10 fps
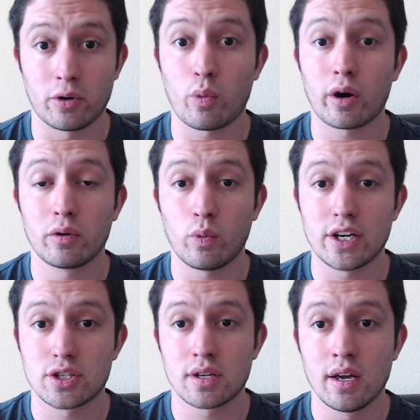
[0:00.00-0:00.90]
where in
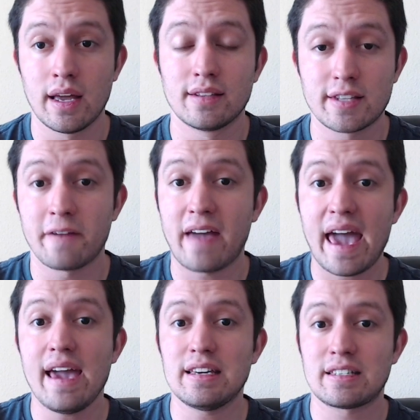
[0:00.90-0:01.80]
which instead of
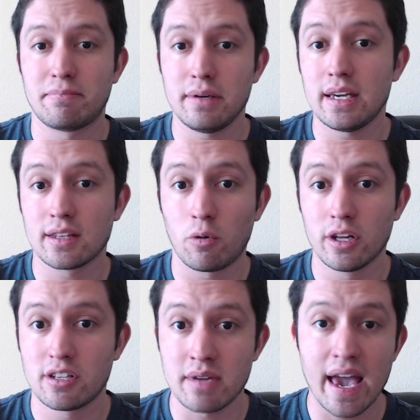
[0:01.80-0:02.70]
Ace being the one
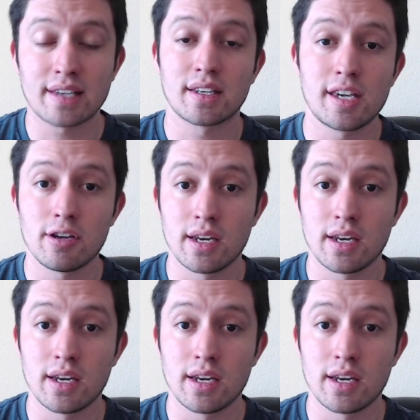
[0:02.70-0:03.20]
to be executed,